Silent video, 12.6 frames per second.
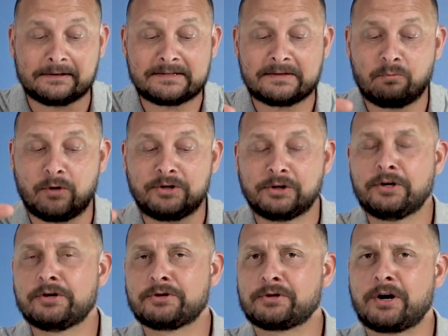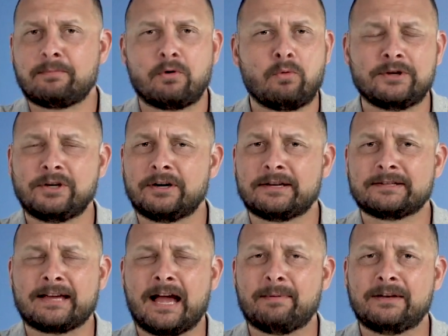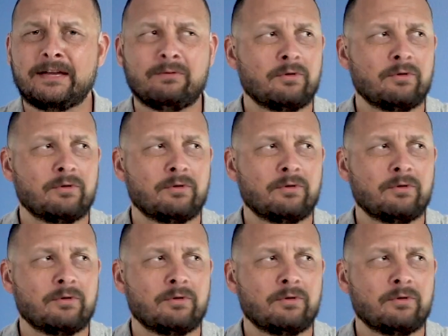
Listen, when you're in trouble, when you're in a time of need,